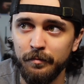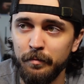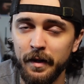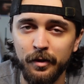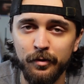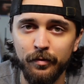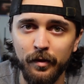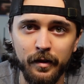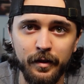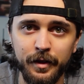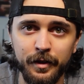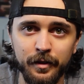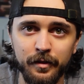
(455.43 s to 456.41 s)
best friend
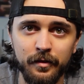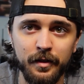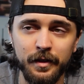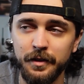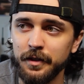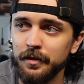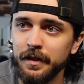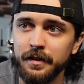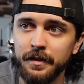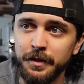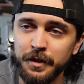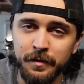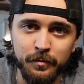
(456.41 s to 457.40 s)
of yours that you go hit the
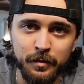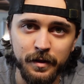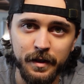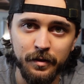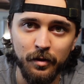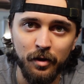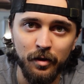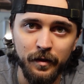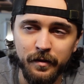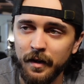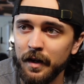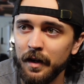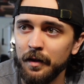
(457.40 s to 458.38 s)
gym with them all the
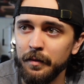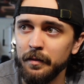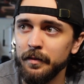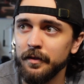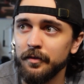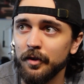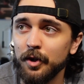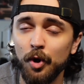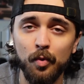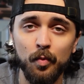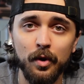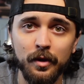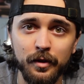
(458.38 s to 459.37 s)
time, maybe it's a
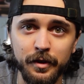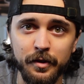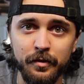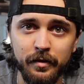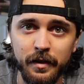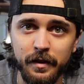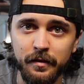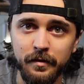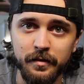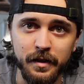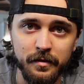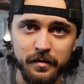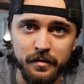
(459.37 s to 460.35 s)
coworker you see
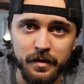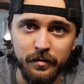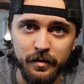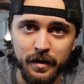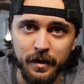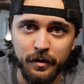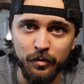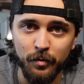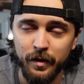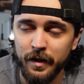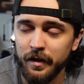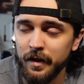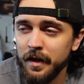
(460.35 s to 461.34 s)
six to seven days a
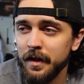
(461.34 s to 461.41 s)
week,